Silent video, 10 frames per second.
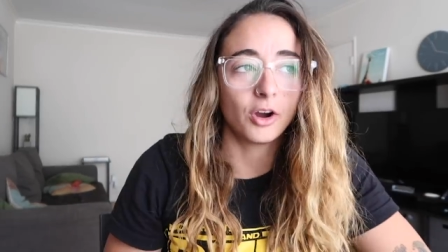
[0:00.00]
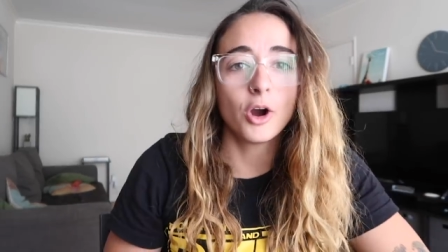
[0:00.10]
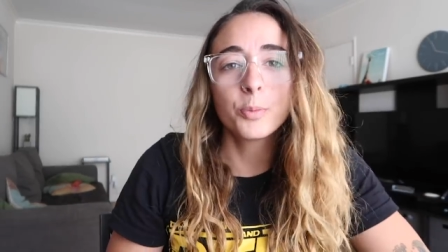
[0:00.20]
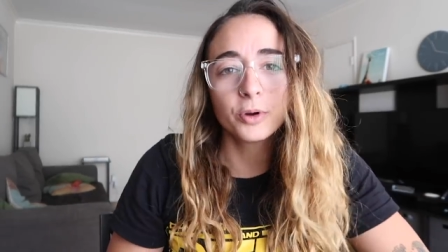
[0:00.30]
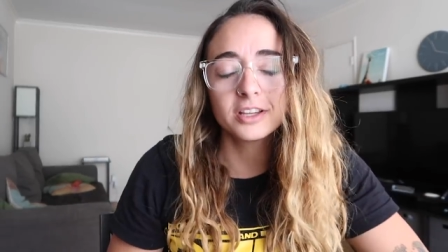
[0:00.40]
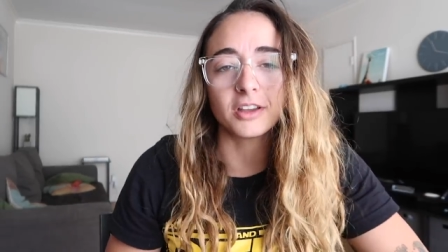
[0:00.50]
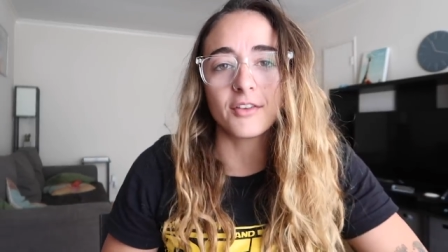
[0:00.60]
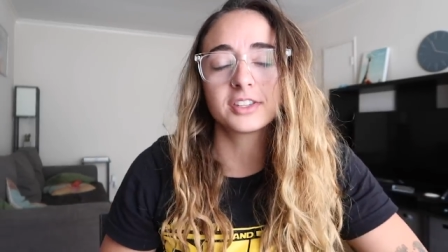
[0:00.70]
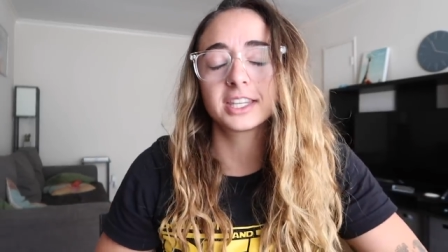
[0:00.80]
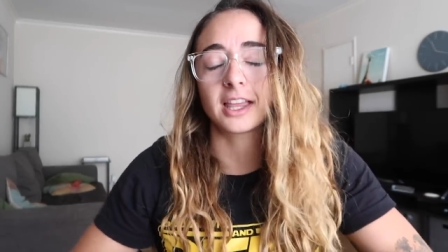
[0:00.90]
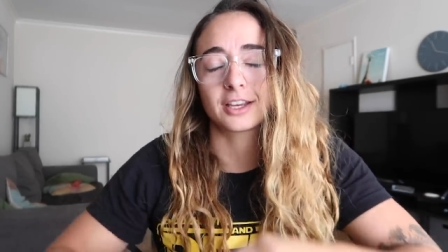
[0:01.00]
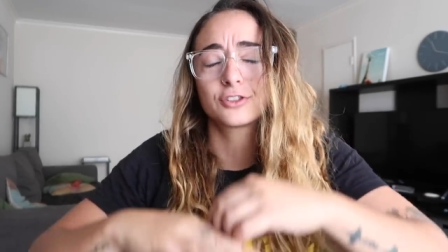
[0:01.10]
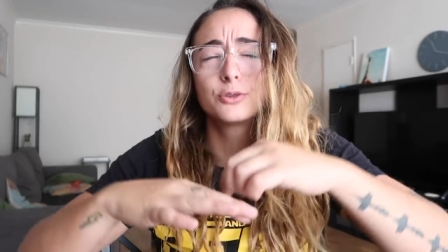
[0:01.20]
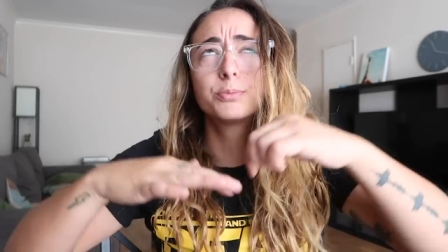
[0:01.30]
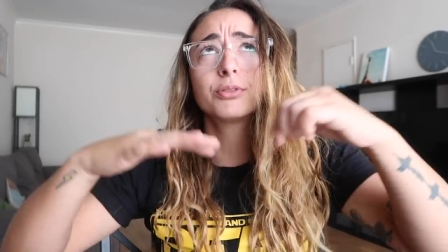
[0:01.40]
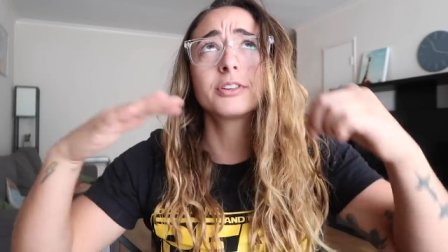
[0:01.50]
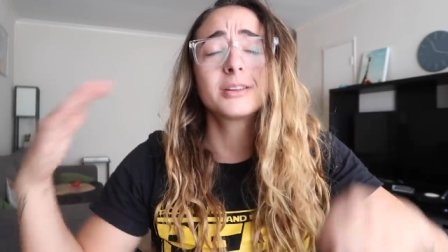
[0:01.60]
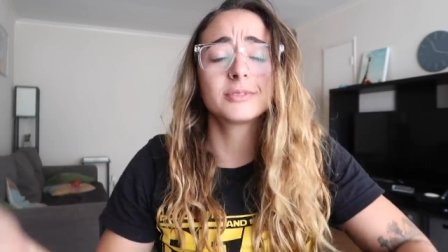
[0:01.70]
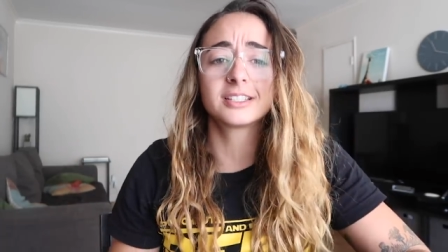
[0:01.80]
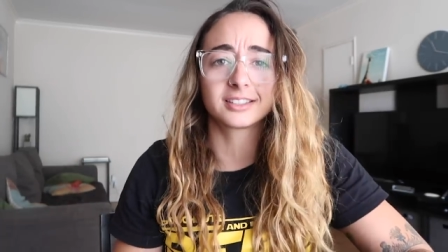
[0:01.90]
Oprah is obviously like
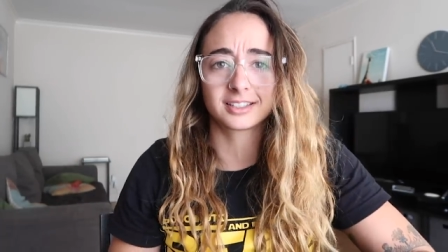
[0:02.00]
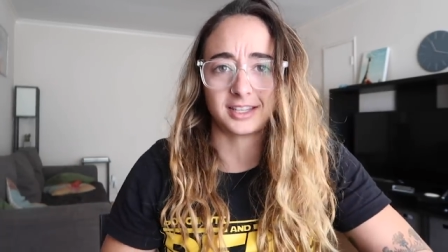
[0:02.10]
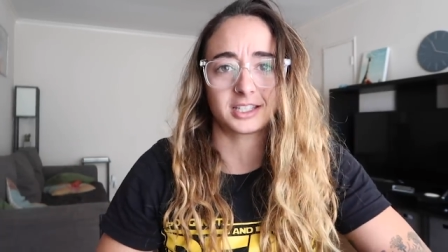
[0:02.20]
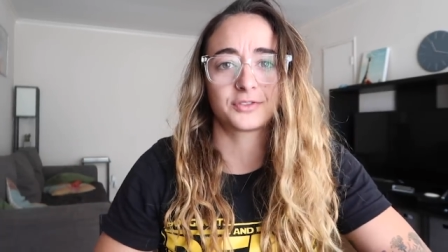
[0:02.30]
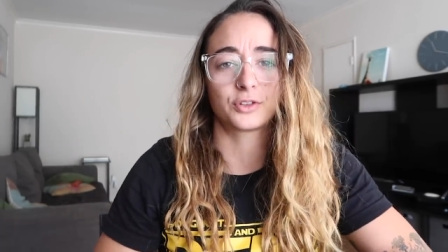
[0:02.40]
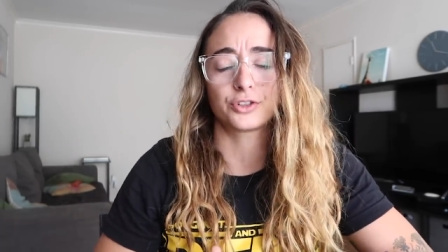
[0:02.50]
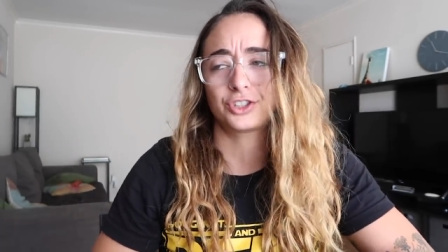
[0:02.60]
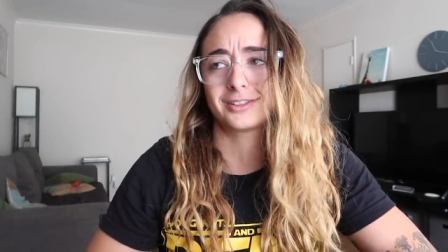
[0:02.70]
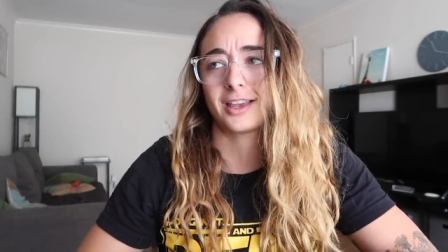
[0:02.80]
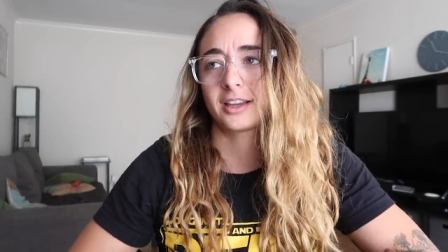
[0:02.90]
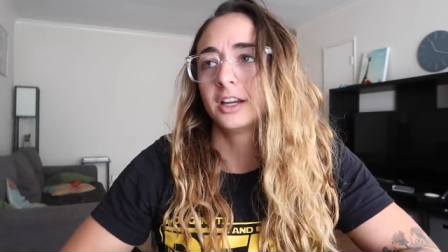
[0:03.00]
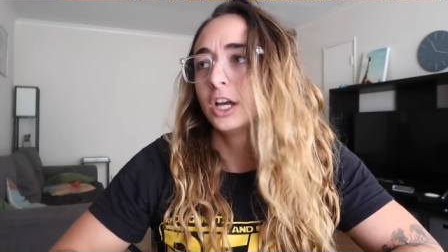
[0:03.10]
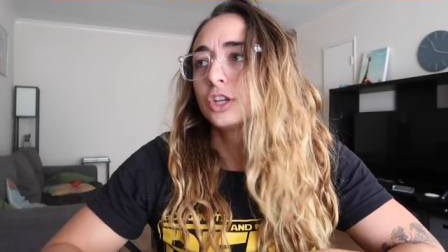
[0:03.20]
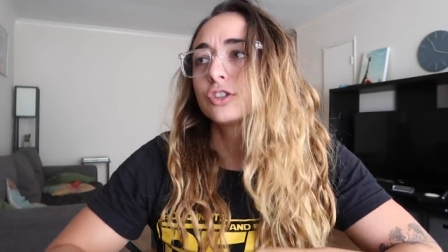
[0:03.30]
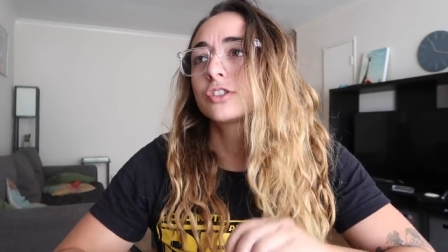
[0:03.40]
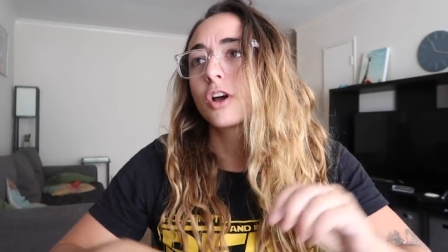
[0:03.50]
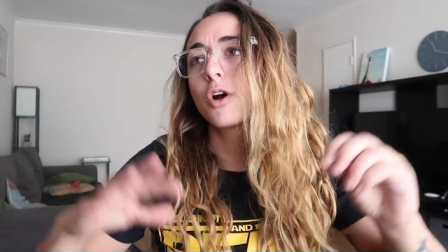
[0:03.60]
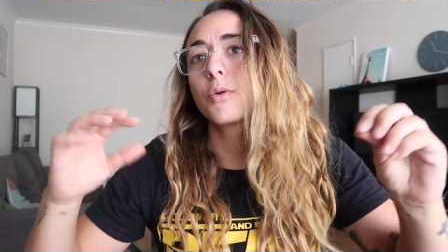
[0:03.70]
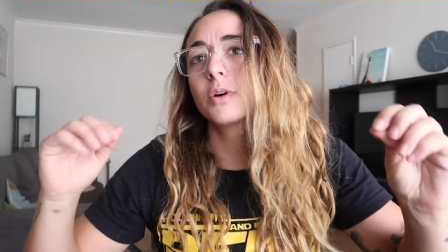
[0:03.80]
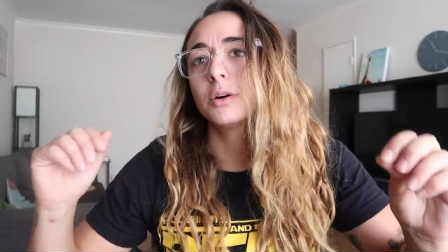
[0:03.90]
supremely successful. She's like
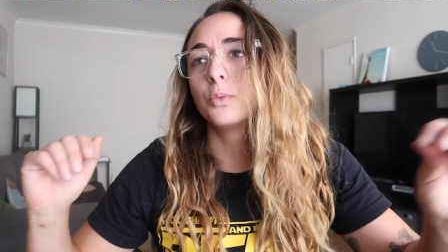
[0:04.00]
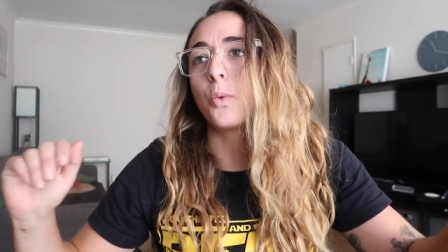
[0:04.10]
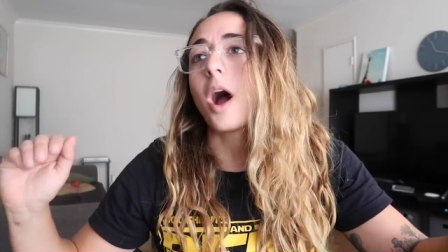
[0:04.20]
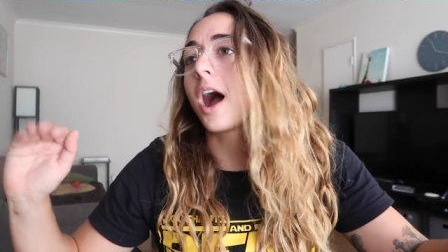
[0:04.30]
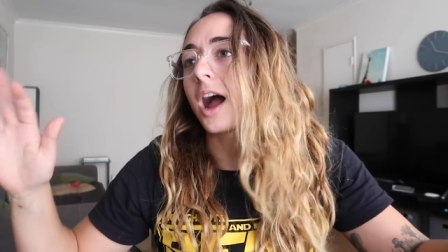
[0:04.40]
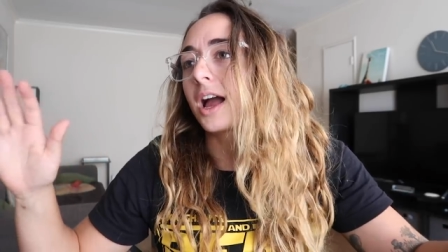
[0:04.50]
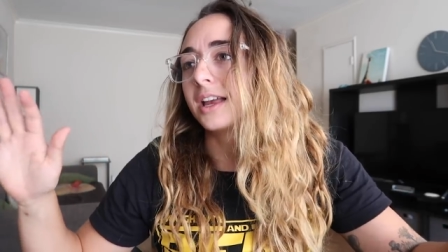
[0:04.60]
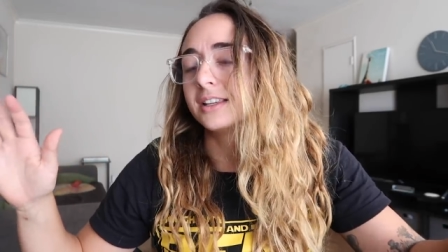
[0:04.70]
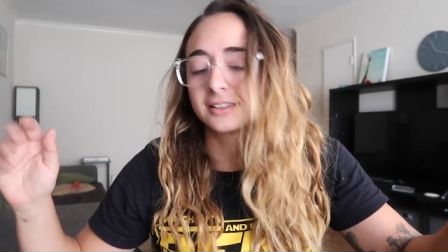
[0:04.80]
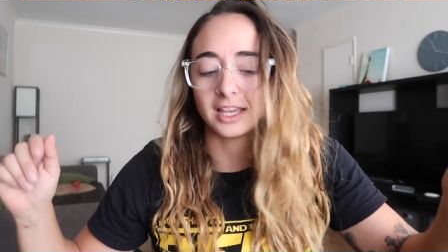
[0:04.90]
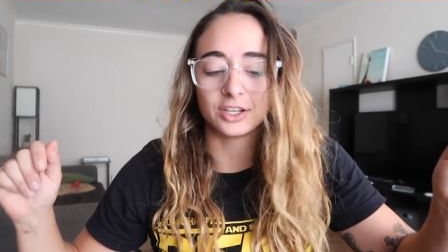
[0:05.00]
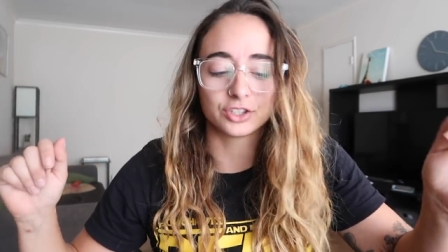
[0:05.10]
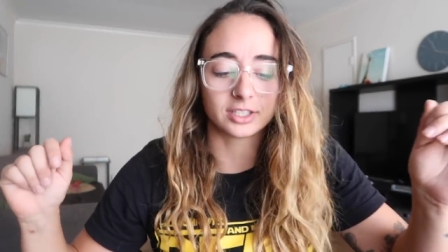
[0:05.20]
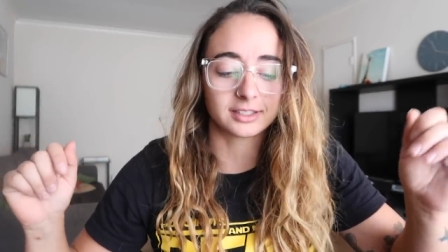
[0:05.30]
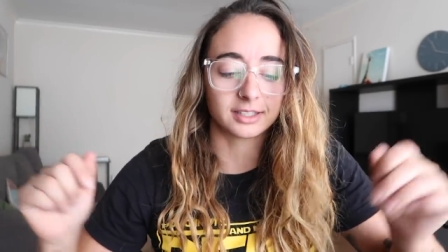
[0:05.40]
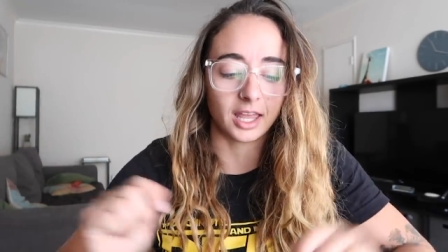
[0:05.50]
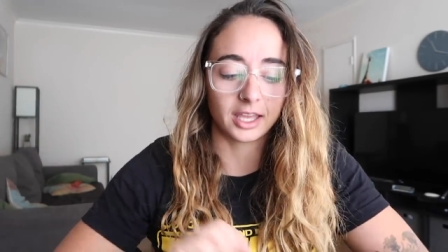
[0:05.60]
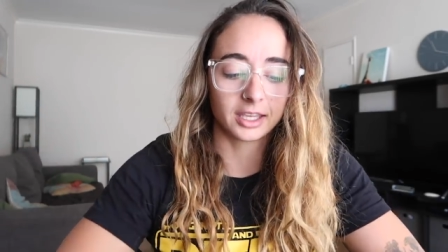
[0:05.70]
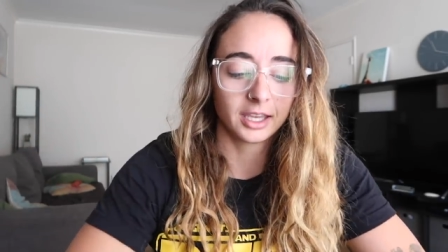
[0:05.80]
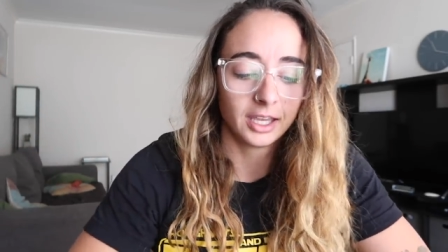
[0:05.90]
so wise and just
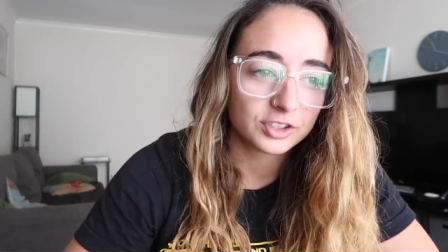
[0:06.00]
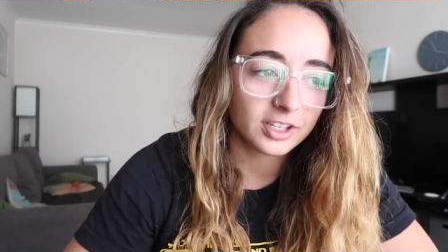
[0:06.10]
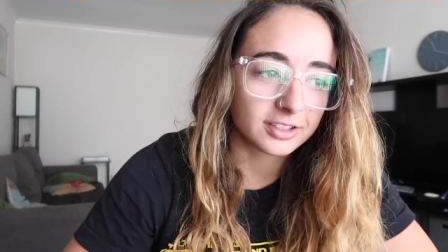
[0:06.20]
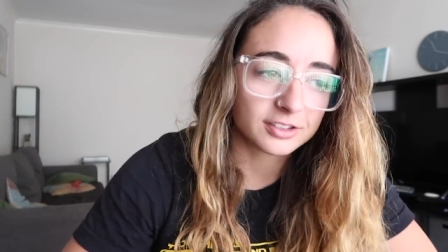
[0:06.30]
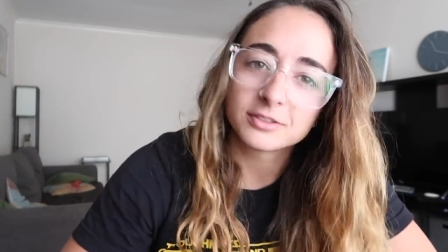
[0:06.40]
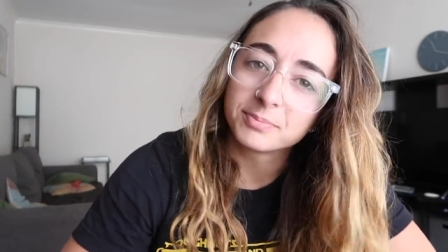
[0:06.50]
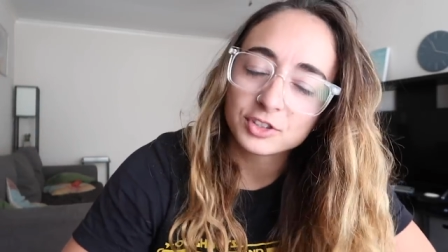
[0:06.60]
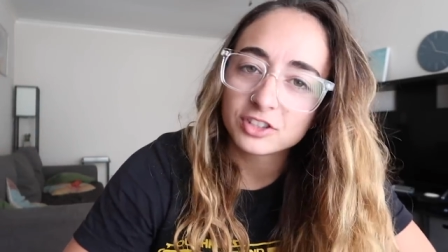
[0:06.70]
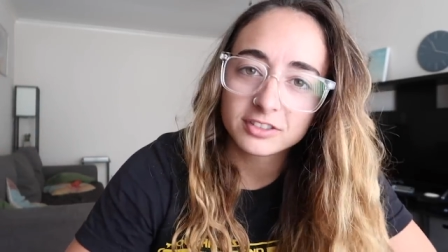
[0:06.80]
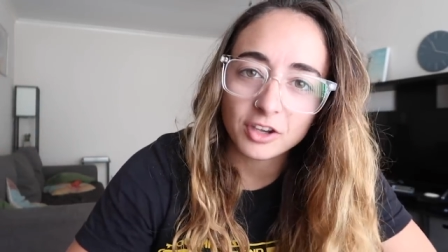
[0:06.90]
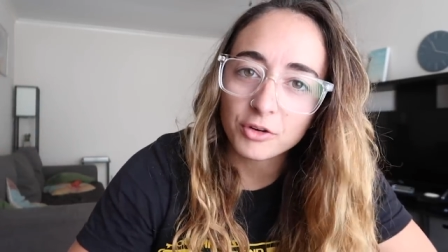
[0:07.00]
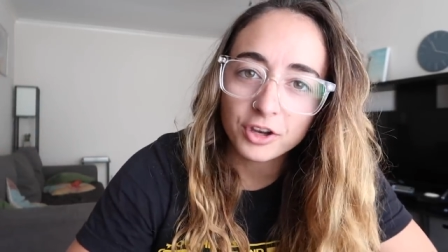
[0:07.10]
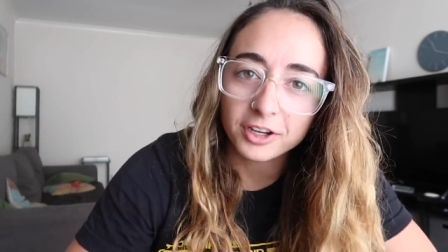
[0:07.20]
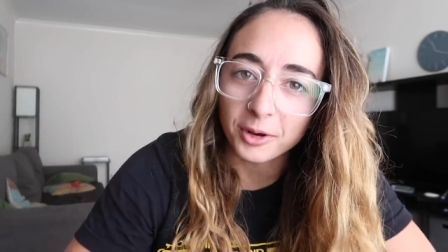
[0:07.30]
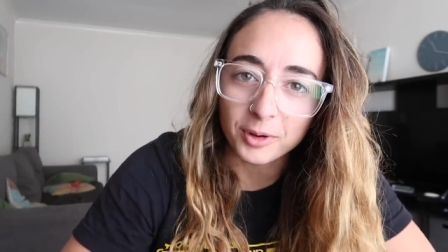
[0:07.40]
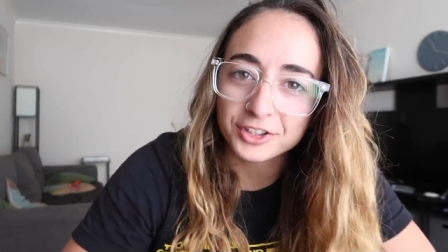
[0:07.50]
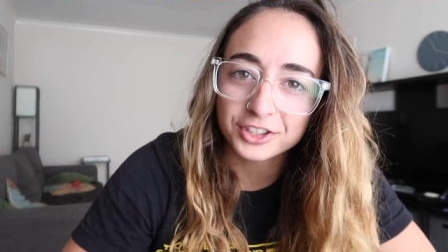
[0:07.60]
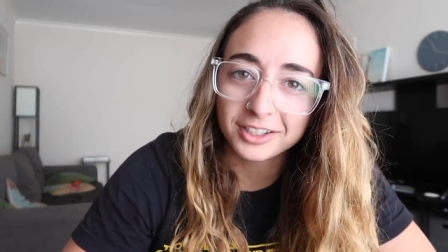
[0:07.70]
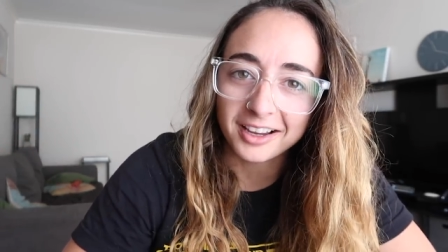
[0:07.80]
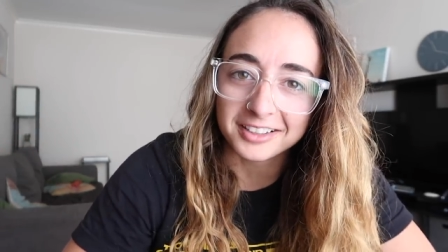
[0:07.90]
like, just so good at what
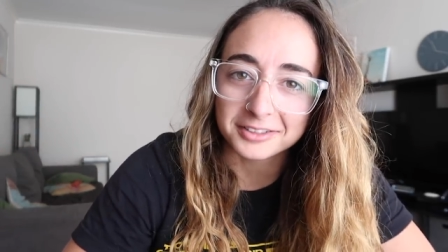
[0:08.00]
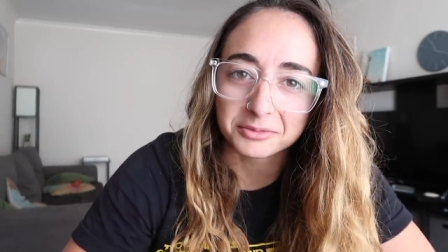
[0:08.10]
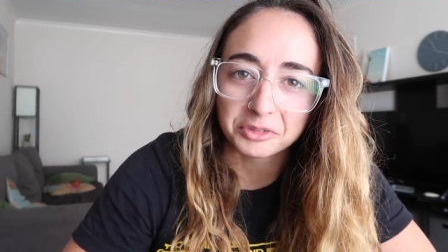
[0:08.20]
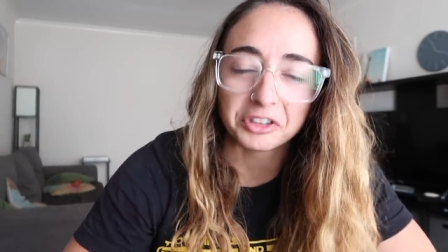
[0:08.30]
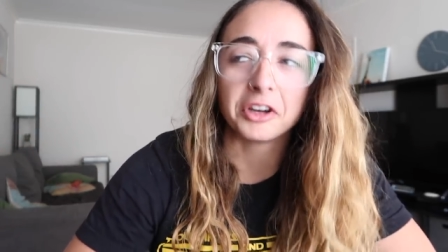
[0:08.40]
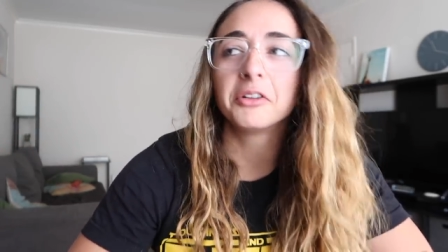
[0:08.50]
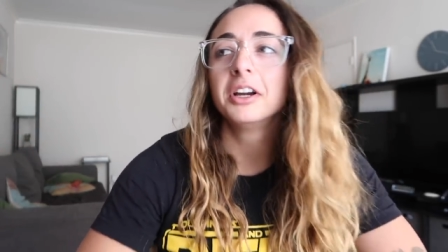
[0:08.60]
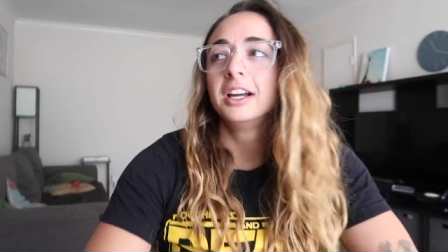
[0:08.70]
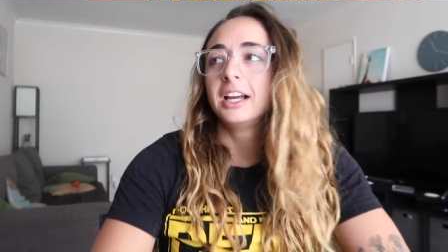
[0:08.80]
she does, you know?